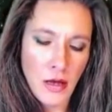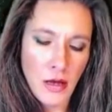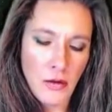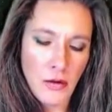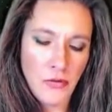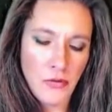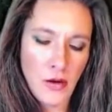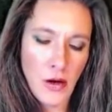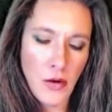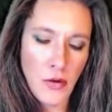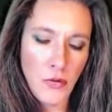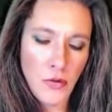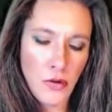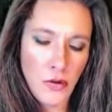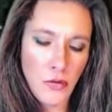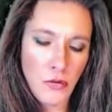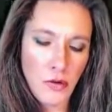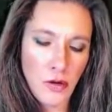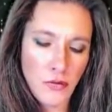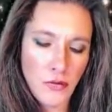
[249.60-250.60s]
so
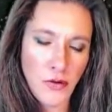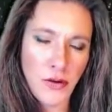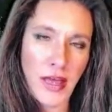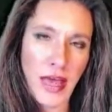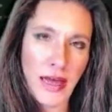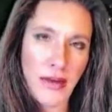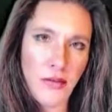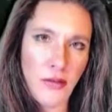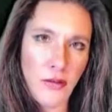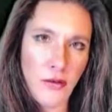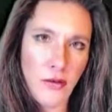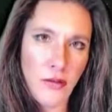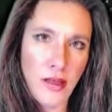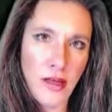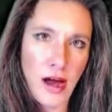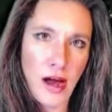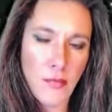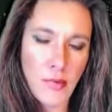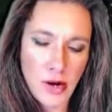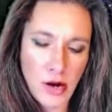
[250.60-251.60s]
you look for Ketu to
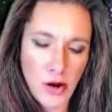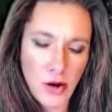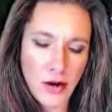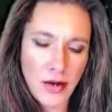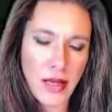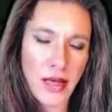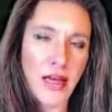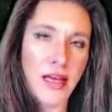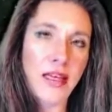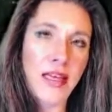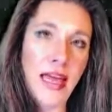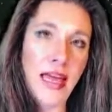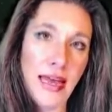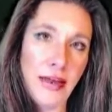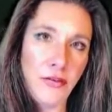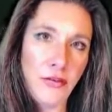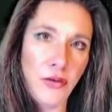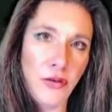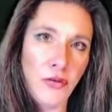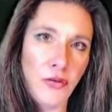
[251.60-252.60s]
the Atmakaraka,
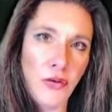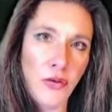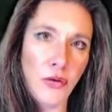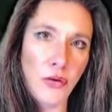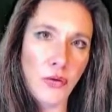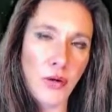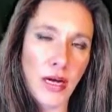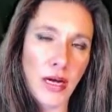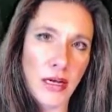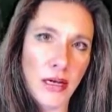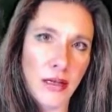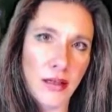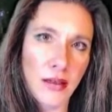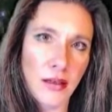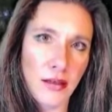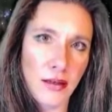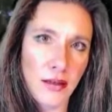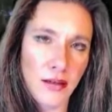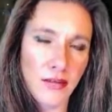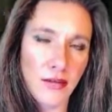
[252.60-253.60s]
Ketu to
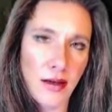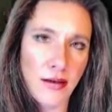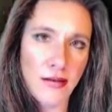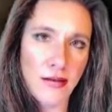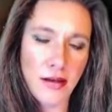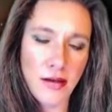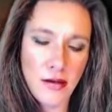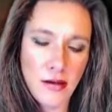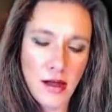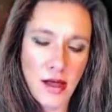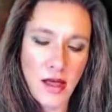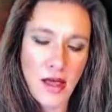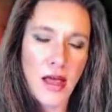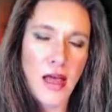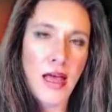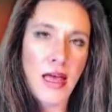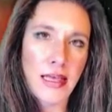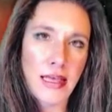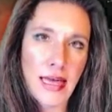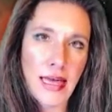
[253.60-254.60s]
the ascendant,
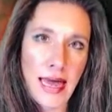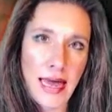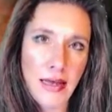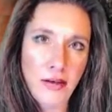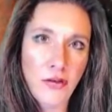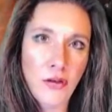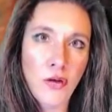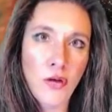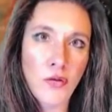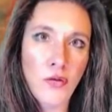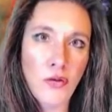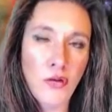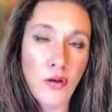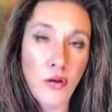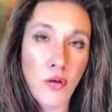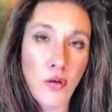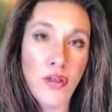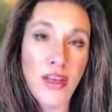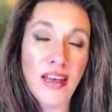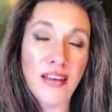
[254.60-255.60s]
Ketu
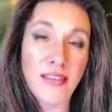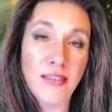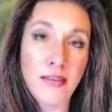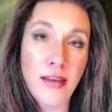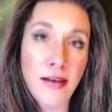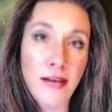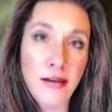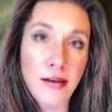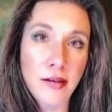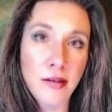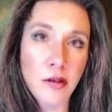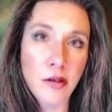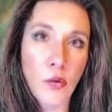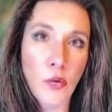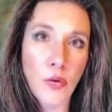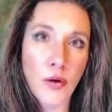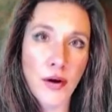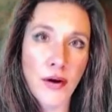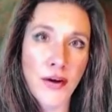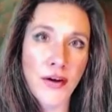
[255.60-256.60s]
to the Ascendant
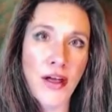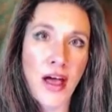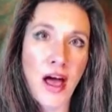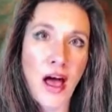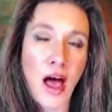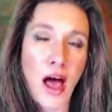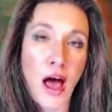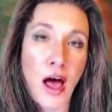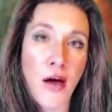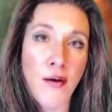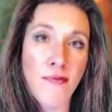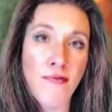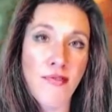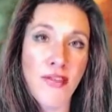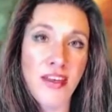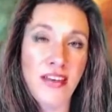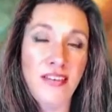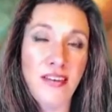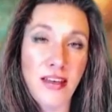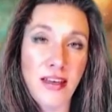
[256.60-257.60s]
Lord of
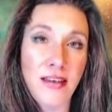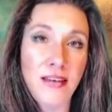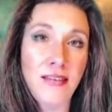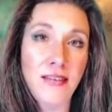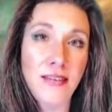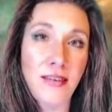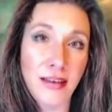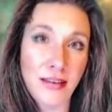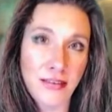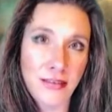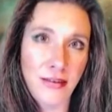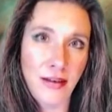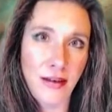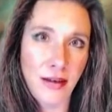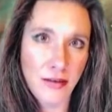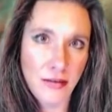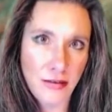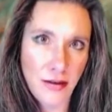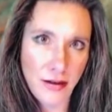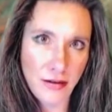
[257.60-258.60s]
the
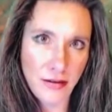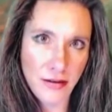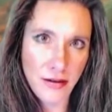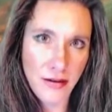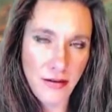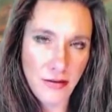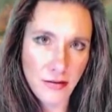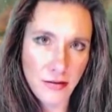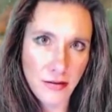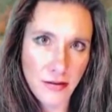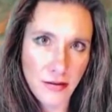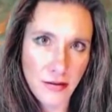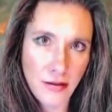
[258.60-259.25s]
D60 ascendant,